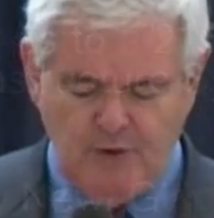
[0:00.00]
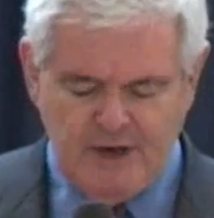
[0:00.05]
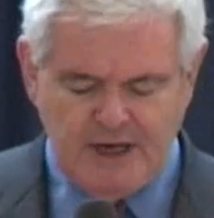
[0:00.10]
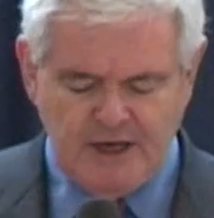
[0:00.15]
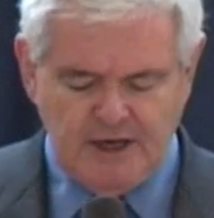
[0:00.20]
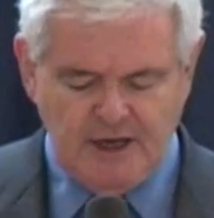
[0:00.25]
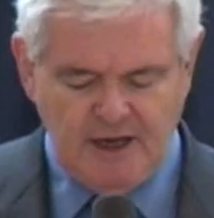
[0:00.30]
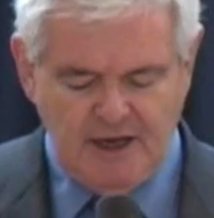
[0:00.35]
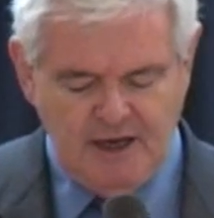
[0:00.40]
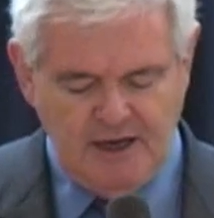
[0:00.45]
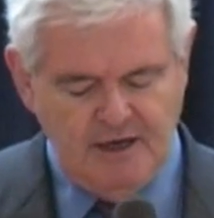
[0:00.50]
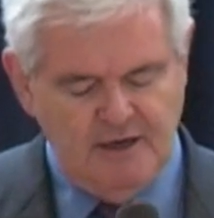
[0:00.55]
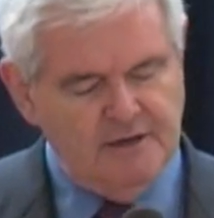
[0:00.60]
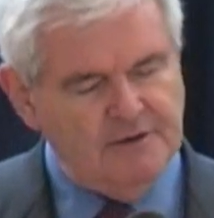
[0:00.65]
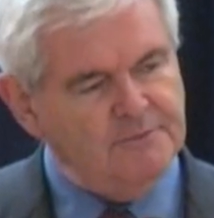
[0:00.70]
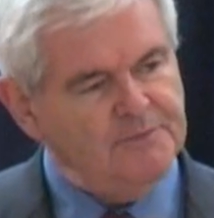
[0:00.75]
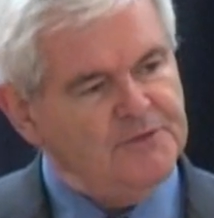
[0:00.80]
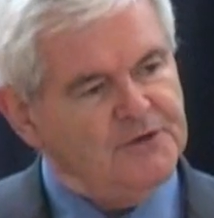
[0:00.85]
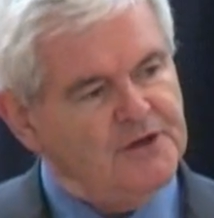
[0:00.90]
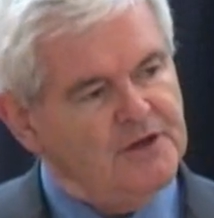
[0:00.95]
we need
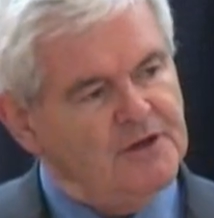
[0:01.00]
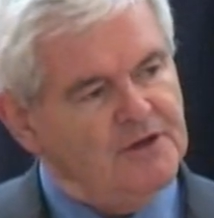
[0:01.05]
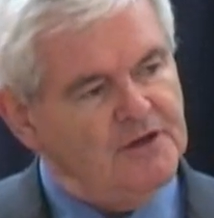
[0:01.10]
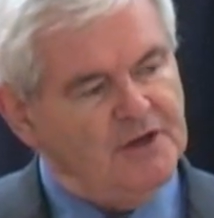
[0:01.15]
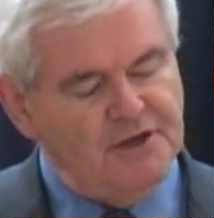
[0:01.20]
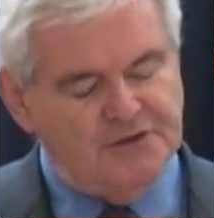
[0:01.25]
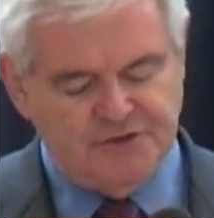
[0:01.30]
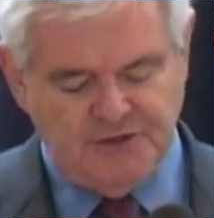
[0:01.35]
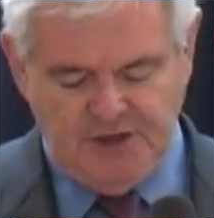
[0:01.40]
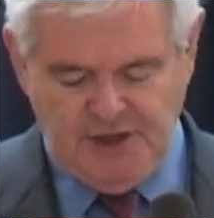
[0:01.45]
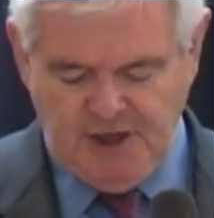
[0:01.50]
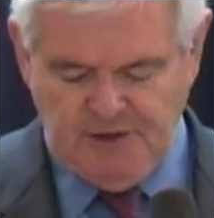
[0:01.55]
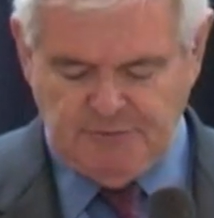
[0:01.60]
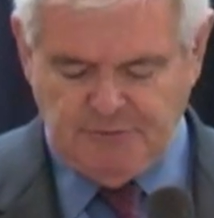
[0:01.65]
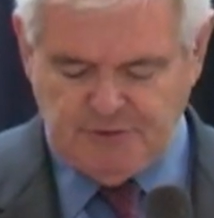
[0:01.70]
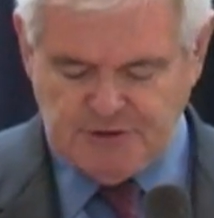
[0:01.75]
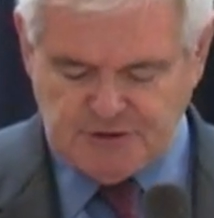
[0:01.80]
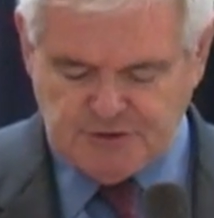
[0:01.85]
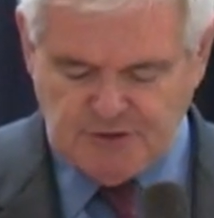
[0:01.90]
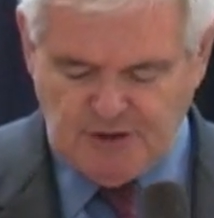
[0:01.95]
is an
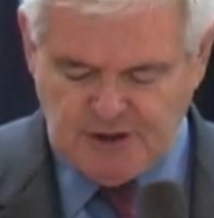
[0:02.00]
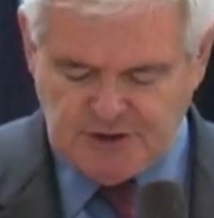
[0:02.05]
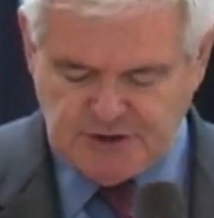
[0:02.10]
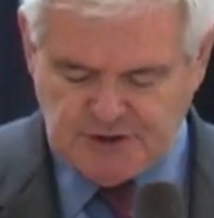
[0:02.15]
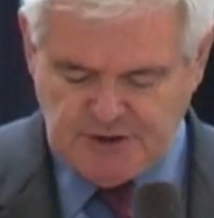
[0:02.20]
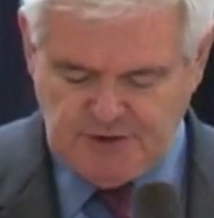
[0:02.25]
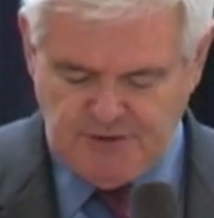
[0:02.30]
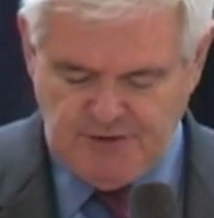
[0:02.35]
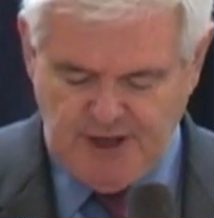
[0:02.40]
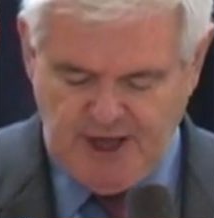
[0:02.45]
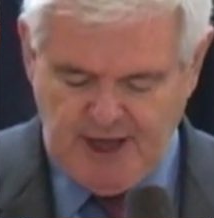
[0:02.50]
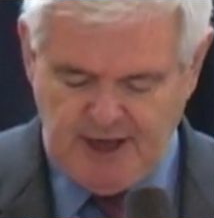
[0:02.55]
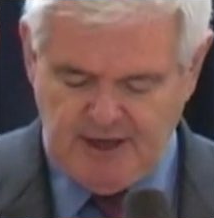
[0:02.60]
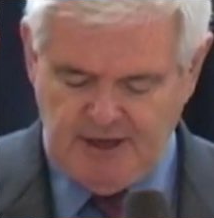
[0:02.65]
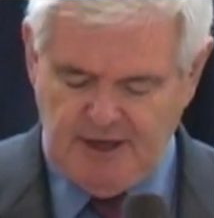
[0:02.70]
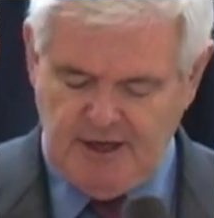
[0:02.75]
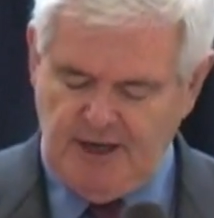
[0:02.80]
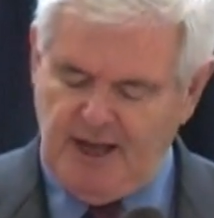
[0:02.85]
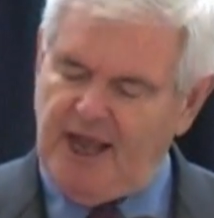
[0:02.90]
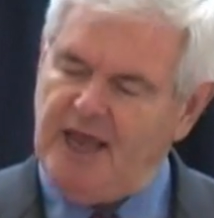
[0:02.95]
infrastructure that
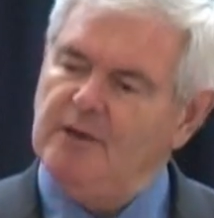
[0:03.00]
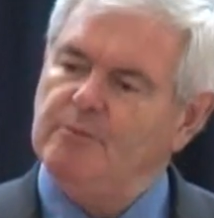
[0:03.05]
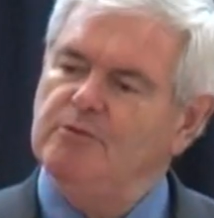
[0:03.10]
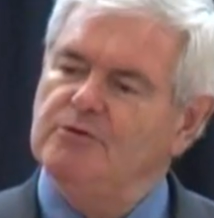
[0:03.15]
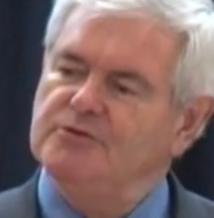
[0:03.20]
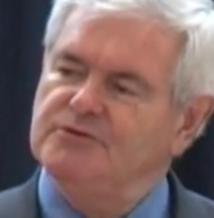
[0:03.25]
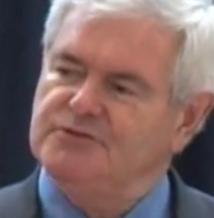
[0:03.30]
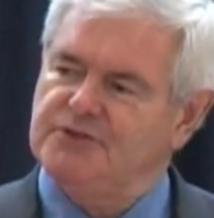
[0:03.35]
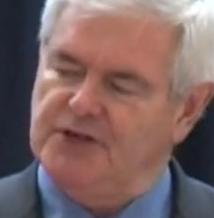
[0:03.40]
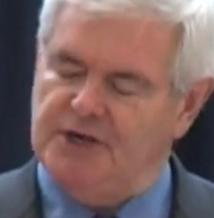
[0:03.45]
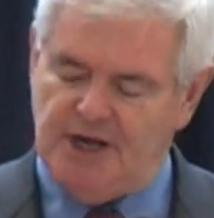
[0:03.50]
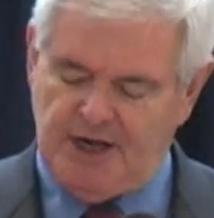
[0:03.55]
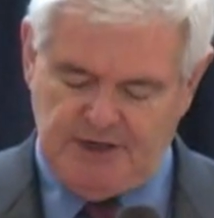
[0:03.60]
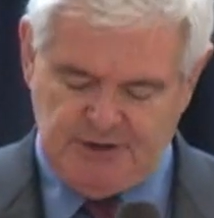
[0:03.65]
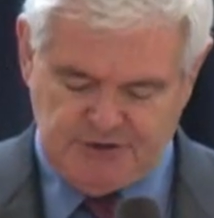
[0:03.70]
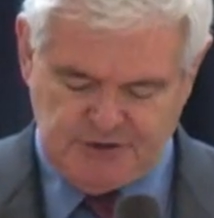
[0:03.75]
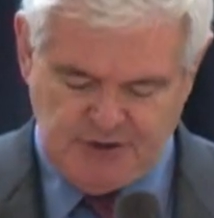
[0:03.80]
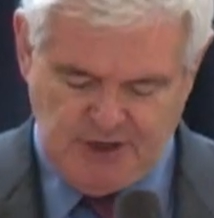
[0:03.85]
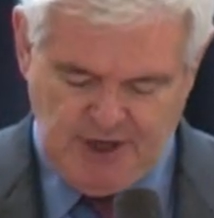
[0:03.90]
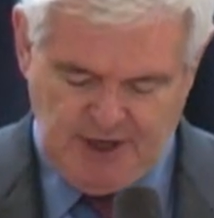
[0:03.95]
enables the
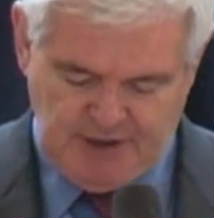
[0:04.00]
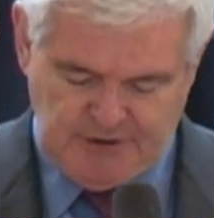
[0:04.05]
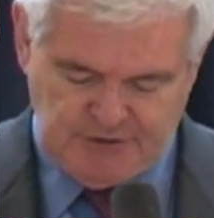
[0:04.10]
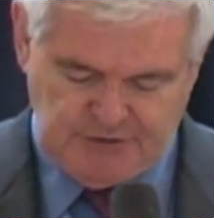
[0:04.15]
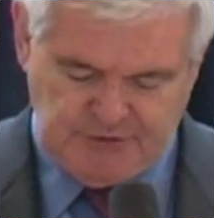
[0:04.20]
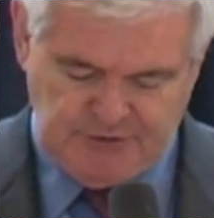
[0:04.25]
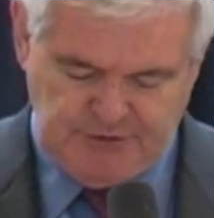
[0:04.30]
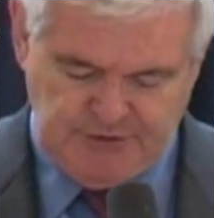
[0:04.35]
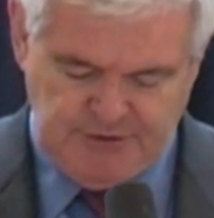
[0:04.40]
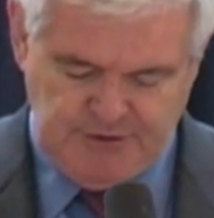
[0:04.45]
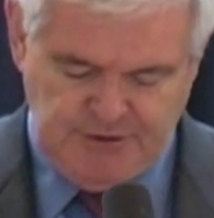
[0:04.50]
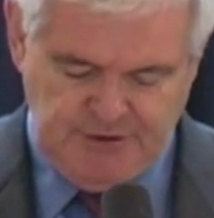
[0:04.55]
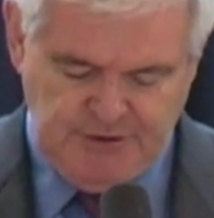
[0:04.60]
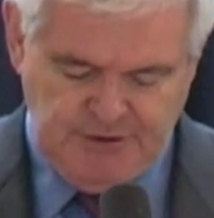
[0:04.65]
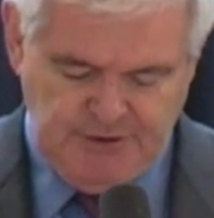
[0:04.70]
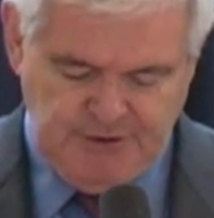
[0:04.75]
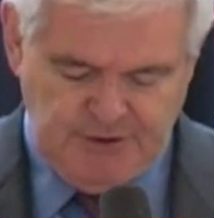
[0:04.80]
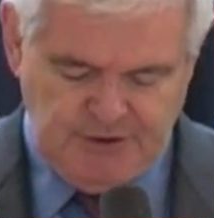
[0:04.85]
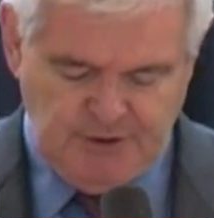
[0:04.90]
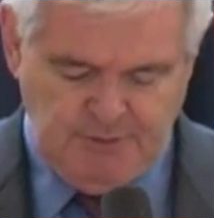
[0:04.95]
United States
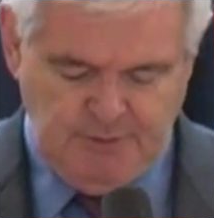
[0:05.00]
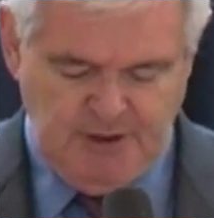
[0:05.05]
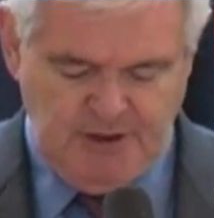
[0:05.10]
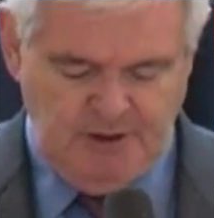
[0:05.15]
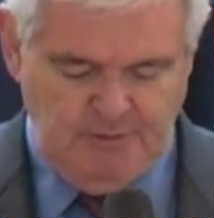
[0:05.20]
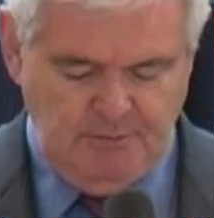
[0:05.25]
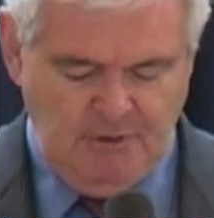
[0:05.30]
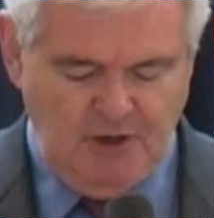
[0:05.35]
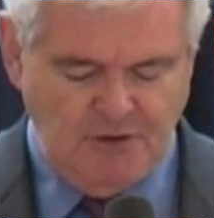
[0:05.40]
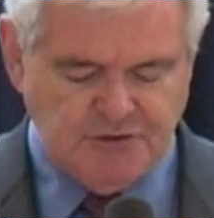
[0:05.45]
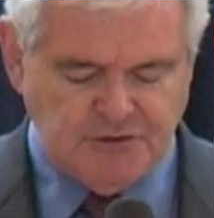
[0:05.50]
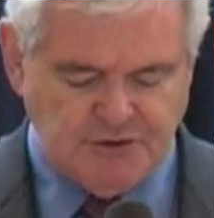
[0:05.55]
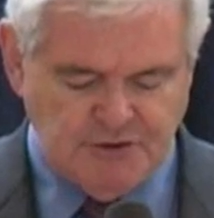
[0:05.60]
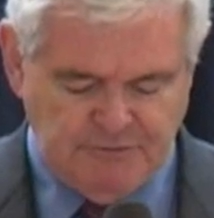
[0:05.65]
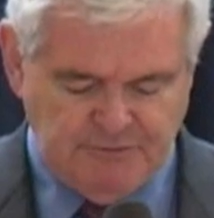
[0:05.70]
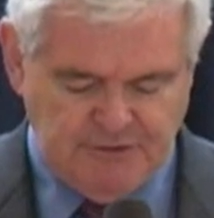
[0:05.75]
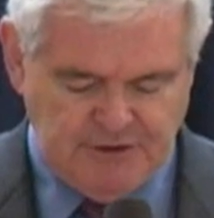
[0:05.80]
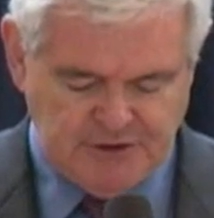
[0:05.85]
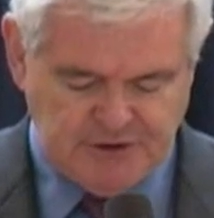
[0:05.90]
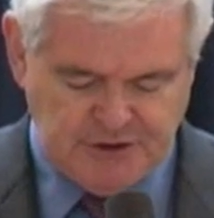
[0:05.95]
to be the most
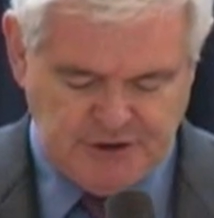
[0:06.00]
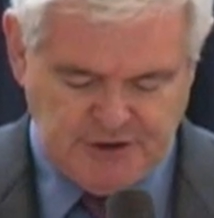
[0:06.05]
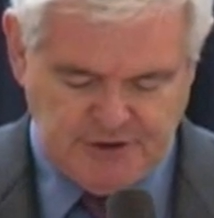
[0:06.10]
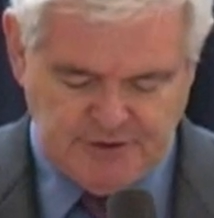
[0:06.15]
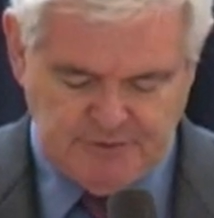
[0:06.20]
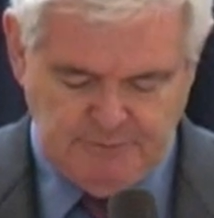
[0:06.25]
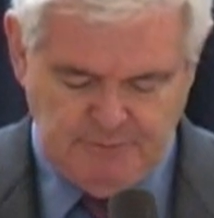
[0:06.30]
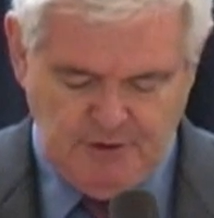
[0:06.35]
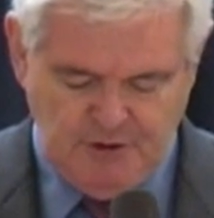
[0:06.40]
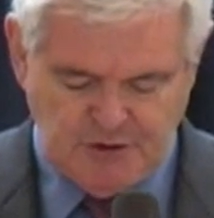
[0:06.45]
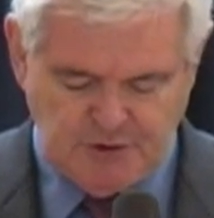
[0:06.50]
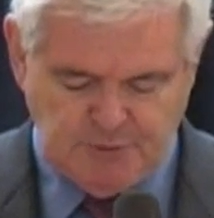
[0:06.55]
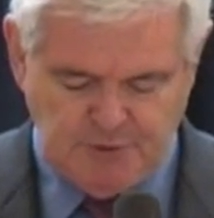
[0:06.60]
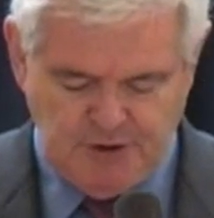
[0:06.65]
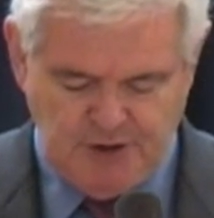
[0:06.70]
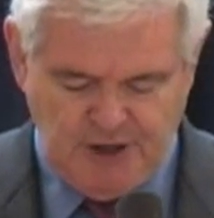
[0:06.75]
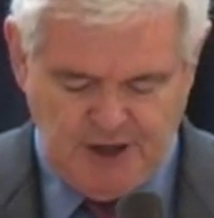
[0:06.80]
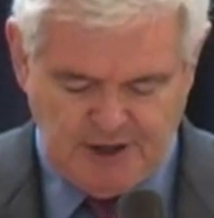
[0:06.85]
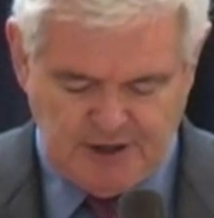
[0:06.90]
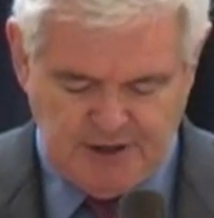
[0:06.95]
efficient, most
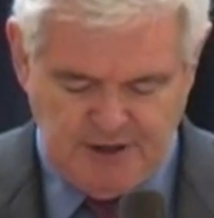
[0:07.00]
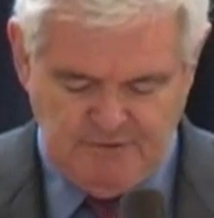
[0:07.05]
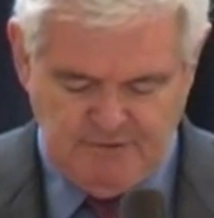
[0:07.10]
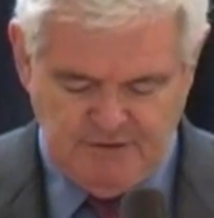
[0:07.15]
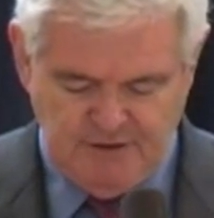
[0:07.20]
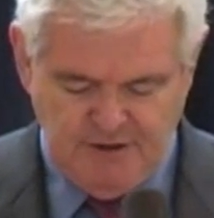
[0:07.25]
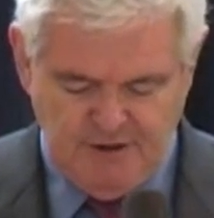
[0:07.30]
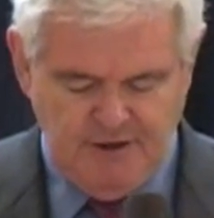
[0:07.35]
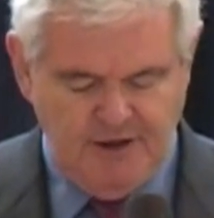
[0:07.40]
productive,